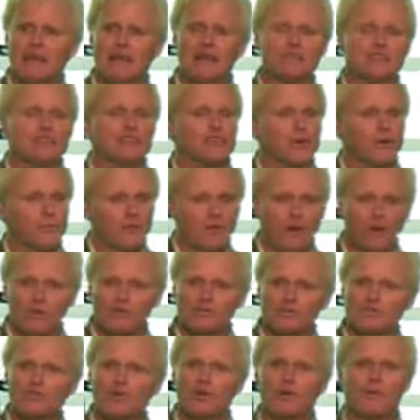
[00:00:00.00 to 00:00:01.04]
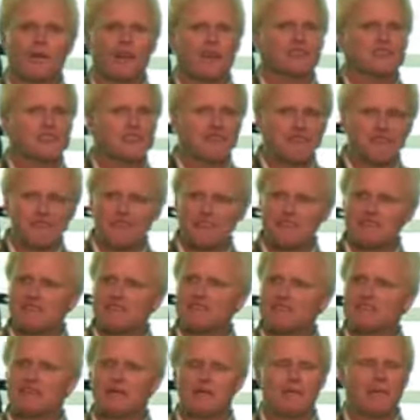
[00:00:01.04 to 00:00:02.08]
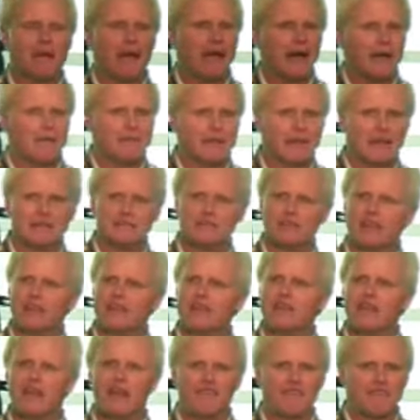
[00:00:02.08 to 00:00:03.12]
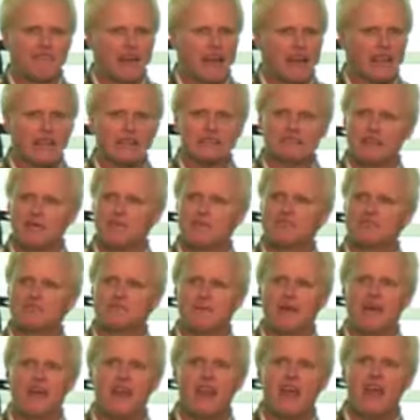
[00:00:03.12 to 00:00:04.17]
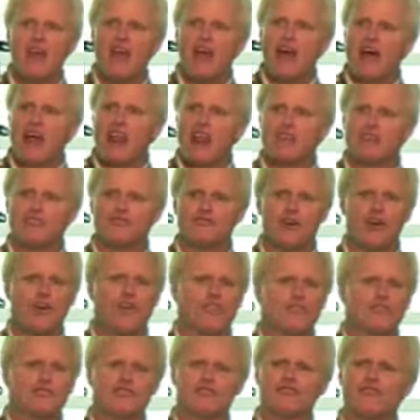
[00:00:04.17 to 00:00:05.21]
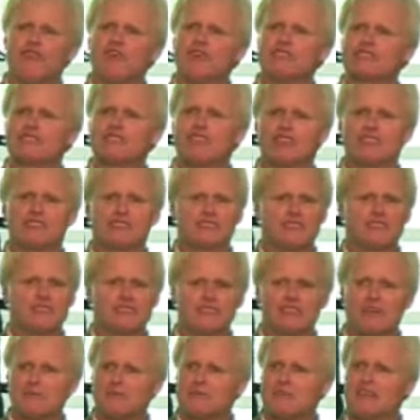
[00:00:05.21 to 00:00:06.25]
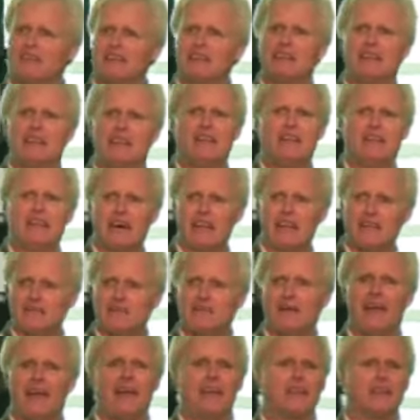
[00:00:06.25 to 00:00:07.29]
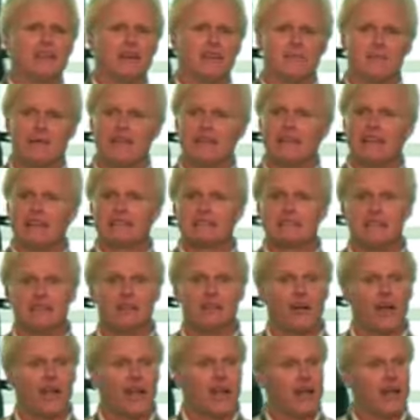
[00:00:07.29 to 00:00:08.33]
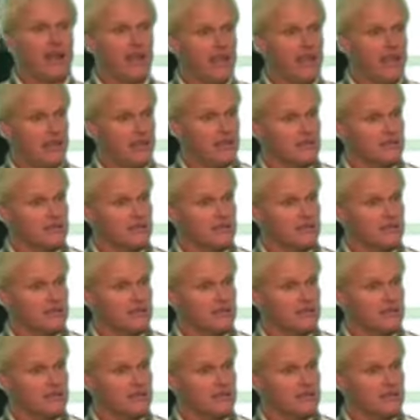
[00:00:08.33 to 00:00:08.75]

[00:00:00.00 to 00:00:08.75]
And she told me the whole story. When I turned 50, something happened. I slept with this man, and I draw this false sense of something, and then another man. Next thing you know, I got 8.